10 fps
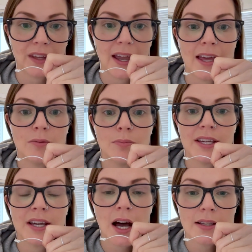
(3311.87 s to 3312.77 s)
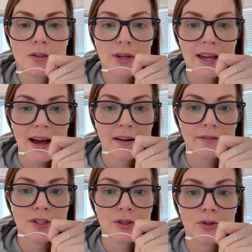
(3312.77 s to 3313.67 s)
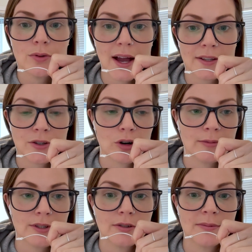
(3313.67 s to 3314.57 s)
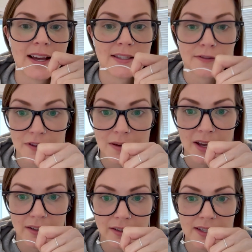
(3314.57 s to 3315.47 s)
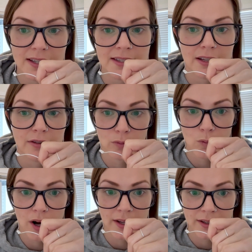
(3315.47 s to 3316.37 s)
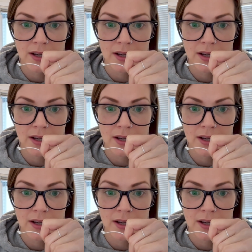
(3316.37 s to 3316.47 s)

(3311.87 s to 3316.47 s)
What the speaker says: And because we have two X chromosomes as females instead of one,